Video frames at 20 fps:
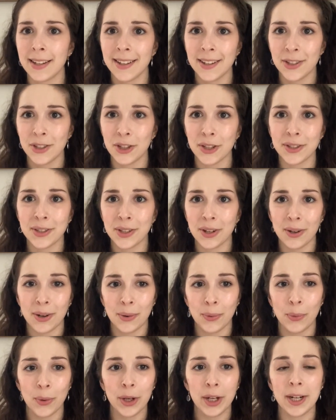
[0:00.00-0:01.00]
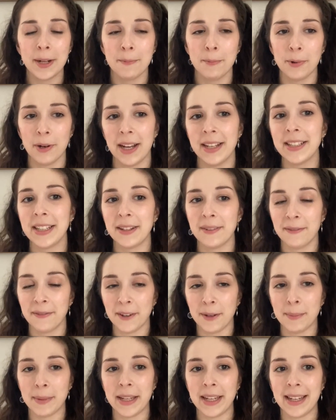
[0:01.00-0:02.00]
just weren't present for
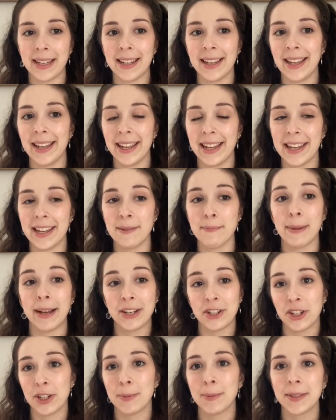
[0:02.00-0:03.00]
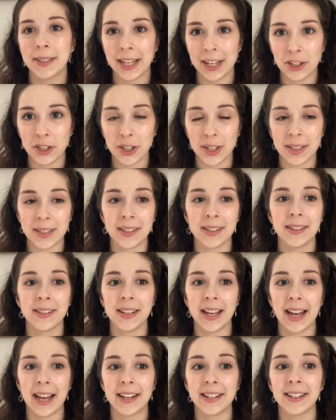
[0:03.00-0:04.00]
me in my gym sessions
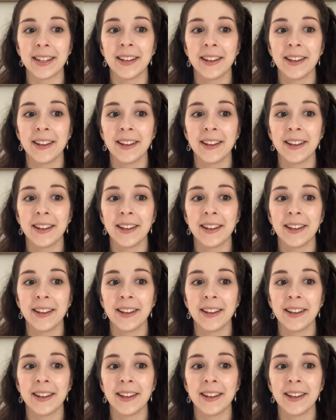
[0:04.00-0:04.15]
and